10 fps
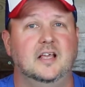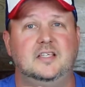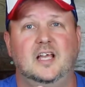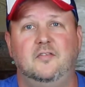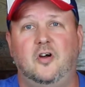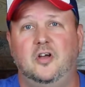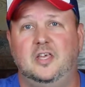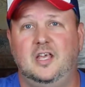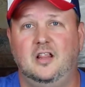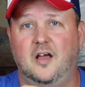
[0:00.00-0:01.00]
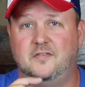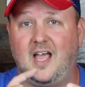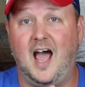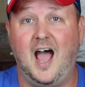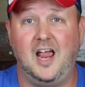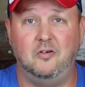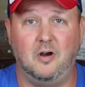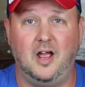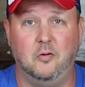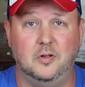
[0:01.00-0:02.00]
Second of all, he loves high
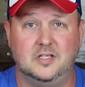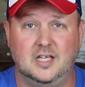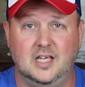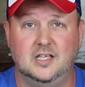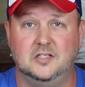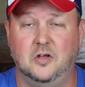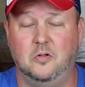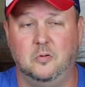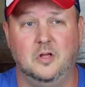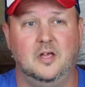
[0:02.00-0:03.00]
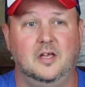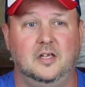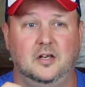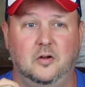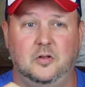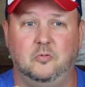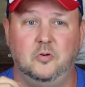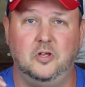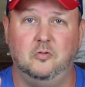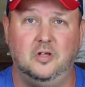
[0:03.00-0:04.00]
rye whiskey. So, he
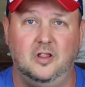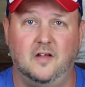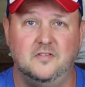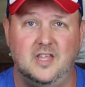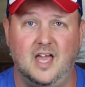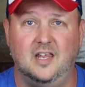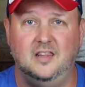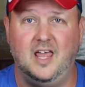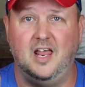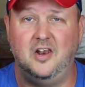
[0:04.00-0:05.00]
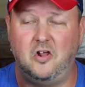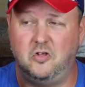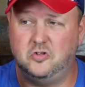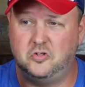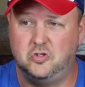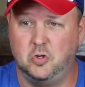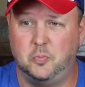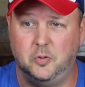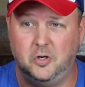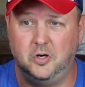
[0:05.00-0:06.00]
really, really loves that
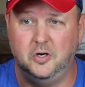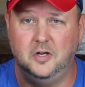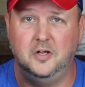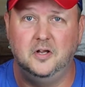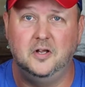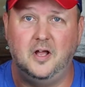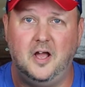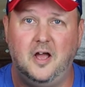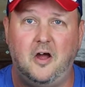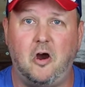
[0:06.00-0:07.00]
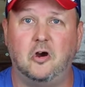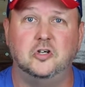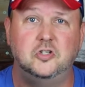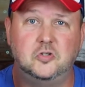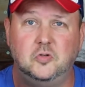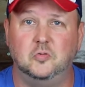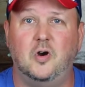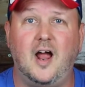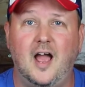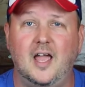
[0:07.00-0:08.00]
super harsh
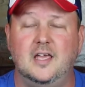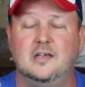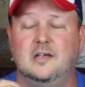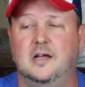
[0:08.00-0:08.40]
rye.